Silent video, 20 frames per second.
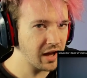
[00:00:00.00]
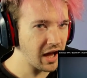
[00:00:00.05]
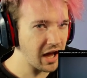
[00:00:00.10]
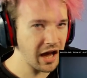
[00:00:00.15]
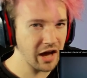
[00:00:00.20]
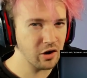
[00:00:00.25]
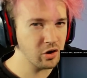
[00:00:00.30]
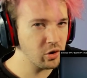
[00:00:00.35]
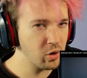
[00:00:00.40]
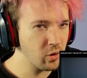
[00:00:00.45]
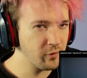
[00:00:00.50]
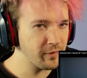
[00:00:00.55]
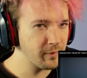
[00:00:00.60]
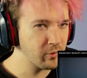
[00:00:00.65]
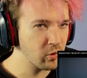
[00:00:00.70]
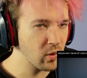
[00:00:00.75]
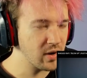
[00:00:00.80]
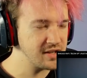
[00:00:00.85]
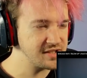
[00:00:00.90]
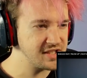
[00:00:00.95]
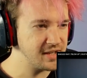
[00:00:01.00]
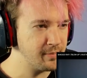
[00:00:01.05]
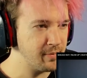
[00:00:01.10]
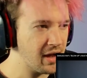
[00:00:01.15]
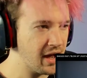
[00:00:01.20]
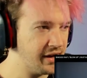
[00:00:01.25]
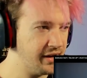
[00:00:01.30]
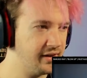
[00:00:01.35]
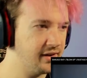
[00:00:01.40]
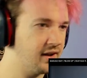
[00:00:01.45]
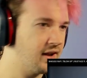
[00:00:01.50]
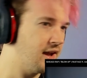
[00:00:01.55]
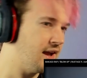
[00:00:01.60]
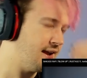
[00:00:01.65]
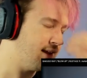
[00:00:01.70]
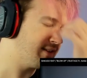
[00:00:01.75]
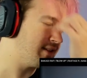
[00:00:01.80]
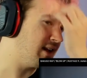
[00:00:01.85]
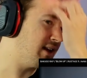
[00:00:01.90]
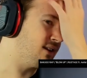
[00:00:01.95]
I don't know if I'm crazy about it.
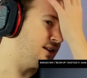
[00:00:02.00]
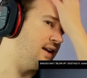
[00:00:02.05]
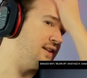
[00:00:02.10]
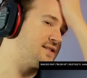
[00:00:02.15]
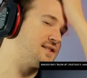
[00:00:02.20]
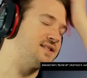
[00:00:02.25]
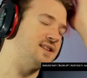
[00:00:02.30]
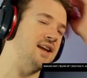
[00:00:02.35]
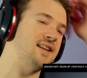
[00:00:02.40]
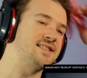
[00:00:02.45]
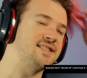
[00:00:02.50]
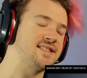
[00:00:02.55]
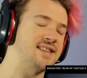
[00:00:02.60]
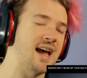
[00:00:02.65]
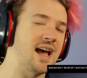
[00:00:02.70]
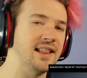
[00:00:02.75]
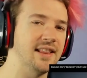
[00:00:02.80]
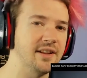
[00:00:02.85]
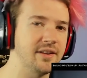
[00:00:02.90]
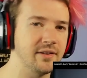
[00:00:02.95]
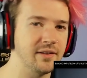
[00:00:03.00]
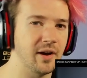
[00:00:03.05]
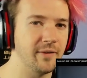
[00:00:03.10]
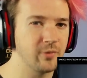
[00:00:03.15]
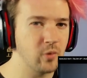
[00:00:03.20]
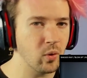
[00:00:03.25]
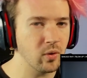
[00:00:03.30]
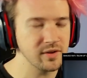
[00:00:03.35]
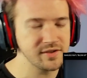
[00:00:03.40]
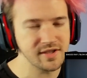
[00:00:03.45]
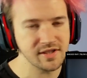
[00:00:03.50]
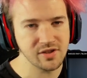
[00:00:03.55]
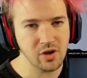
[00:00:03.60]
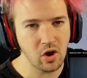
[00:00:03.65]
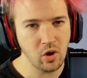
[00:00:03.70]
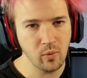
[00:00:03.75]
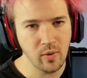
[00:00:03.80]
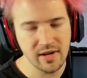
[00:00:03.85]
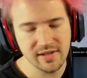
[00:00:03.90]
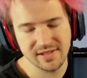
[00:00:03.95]
It's solid, of course, as
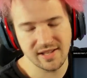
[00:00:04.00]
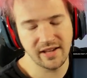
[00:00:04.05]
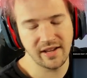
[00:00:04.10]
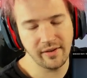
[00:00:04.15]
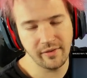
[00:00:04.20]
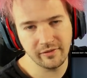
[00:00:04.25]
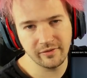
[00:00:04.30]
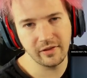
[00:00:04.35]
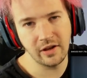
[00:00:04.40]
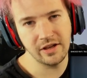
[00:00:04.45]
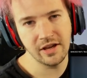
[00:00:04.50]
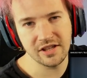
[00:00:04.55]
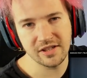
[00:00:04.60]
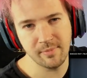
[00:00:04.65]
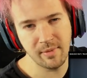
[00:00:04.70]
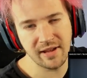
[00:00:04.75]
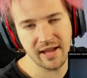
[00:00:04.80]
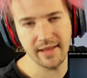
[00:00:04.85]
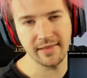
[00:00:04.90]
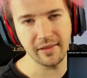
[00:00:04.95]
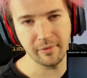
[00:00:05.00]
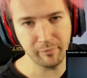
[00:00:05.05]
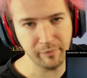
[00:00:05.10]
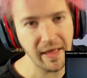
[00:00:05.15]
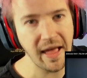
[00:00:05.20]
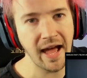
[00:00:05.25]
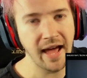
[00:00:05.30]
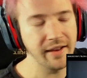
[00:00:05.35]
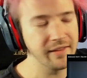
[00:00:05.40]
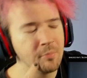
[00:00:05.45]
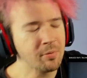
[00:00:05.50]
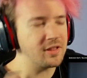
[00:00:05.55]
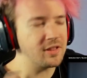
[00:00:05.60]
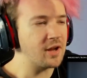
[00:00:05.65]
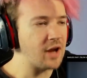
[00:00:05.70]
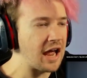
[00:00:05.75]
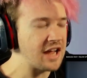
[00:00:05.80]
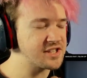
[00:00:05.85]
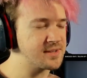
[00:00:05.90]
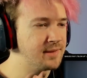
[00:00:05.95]
always. Like, he doesn't make anything bad. But, like,
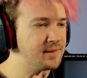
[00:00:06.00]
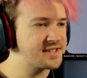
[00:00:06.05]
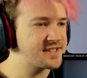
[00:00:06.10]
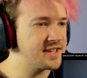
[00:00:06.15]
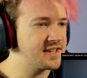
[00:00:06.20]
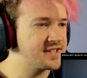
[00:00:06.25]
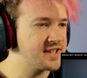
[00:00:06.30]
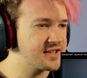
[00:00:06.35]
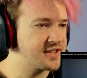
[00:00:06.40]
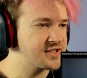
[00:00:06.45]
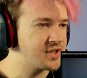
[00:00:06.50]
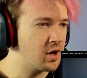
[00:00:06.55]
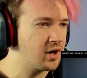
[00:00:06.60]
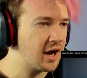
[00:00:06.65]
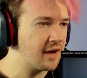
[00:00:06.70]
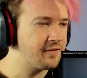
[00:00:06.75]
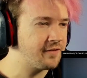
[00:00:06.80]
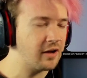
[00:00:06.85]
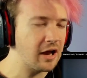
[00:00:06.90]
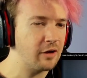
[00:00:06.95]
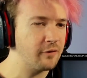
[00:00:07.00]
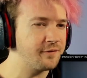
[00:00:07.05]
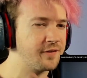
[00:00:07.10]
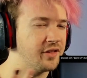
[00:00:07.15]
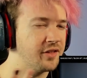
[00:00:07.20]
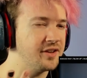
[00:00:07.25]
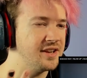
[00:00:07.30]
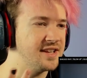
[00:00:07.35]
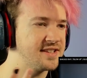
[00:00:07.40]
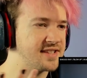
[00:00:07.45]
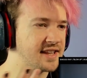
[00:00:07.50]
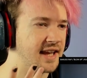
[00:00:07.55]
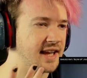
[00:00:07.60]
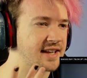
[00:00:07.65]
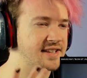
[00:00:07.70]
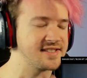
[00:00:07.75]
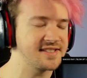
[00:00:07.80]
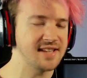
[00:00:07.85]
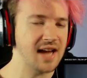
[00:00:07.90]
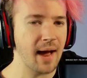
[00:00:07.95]
as I'm listening to the song, I don't feel the need to, like,
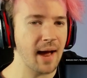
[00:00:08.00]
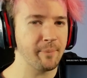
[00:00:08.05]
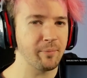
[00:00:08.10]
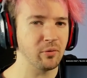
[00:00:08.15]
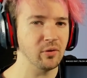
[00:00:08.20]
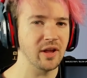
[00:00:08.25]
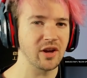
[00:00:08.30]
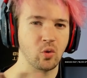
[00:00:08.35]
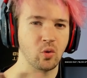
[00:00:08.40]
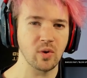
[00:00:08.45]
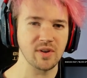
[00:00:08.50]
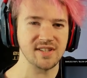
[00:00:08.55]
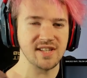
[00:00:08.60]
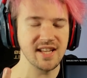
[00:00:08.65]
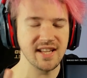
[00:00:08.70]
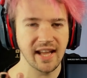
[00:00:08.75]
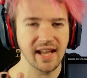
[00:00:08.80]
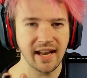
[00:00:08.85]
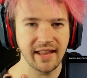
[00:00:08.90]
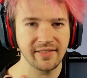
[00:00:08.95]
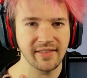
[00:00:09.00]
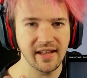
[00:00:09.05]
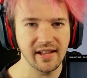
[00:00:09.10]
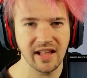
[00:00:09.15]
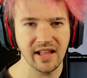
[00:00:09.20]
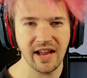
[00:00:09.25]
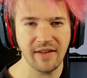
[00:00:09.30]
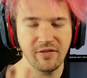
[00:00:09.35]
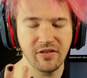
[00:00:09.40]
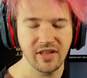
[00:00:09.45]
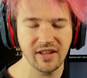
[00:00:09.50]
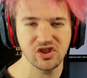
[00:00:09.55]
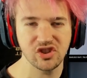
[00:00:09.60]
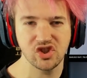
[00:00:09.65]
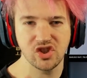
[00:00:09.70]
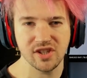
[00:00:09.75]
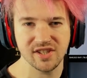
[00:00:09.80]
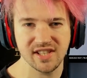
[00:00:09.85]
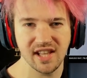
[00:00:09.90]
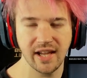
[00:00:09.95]
stop or, like, critique anything. Like, everything's
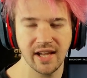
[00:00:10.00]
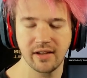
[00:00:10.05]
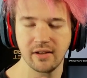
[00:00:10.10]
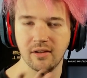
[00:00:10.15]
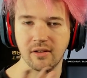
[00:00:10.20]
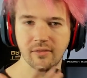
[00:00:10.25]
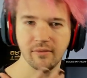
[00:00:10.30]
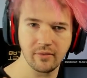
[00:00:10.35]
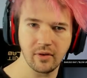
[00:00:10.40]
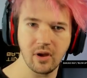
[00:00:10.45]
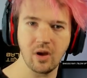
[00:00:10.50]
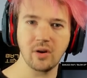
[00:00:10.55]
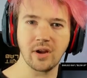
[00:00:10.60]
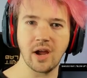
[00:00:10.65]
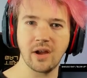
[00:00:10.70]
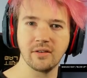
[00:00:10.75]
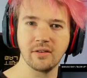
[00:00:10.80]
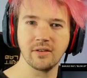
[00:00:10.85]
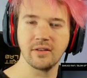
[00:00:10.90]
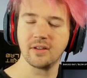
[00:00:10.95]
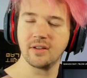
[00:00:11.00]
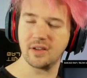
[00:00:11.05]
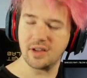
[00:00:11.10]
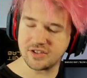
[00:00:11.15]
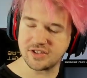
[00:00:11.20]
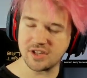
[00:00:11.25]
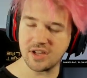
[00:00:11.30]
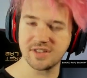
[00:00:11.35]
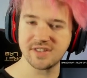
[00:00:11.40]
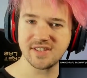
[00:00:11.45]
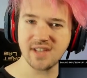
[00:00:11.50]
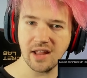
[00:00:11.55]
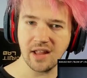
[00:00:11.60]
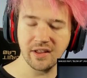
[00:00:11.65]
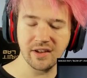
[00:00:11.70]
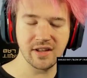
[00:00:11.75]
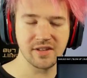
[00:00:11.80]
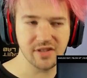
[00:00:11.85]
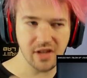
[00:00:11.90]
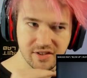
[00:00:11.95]
just, like, okay. It's
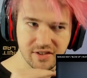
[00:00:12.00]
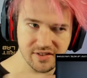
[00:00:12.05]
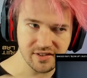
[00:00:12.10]
solid.